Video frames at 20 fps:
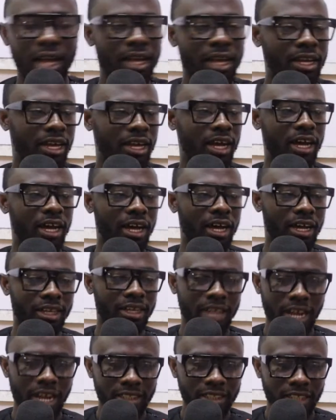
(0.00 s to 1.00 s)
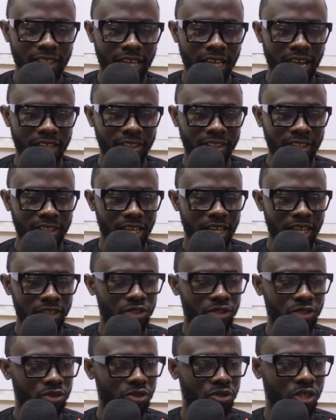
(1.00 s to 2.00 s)
Uh, that is the answer
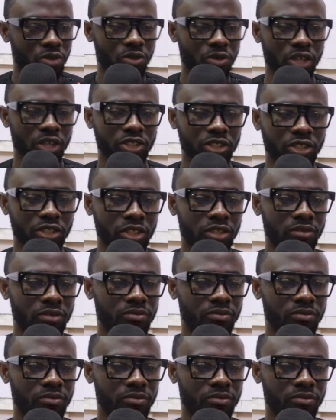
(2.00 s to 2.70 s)
to the question.